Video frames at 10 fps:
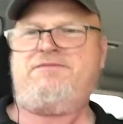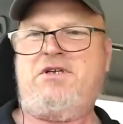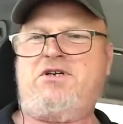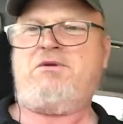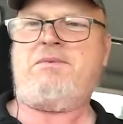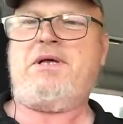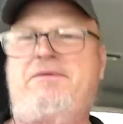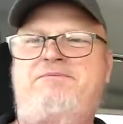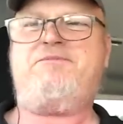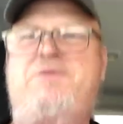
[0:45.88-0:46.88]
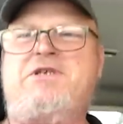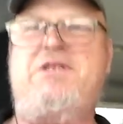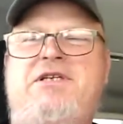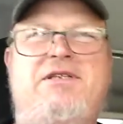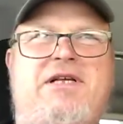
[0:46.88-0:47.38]
it could be
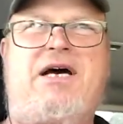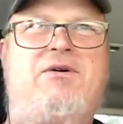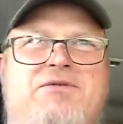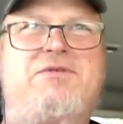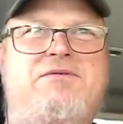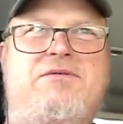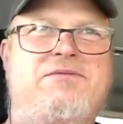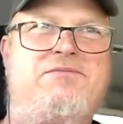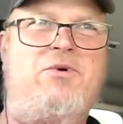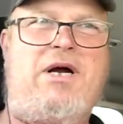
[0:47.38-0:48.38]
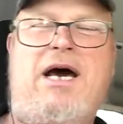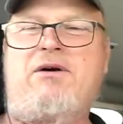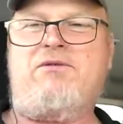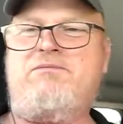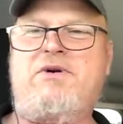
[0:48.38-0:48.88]
16,000 or
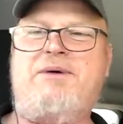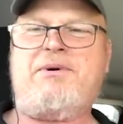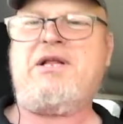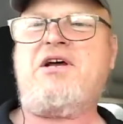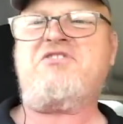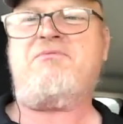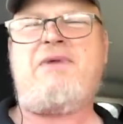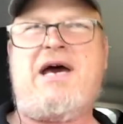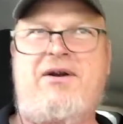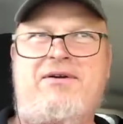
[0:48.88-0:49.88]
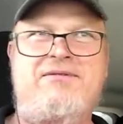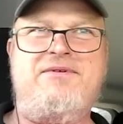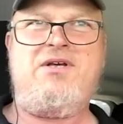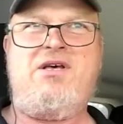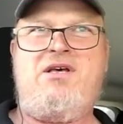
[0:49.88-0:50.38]
20, but it doesn't matter.
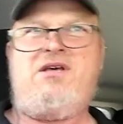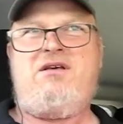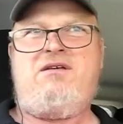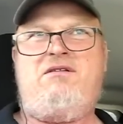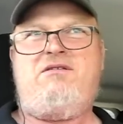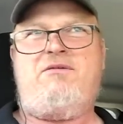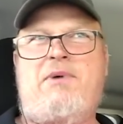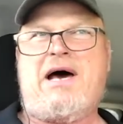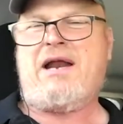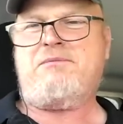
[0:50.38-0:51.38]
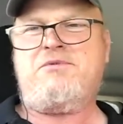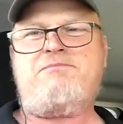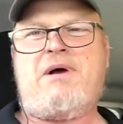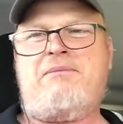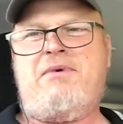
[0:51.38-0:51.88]
The bottom's
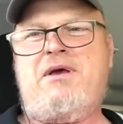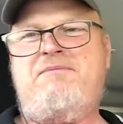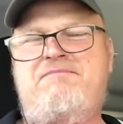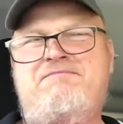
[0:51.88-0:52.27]
probably,